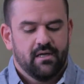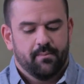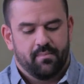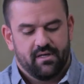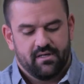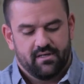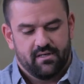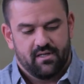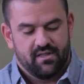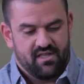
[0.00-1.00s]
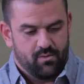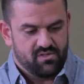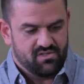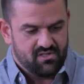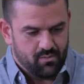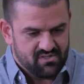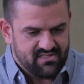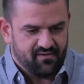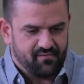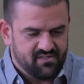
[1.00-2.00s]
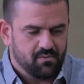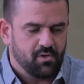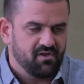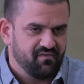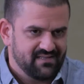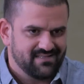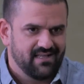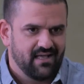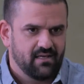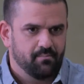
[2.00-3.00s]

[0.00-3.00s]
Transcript: but there was definitely some good events then, but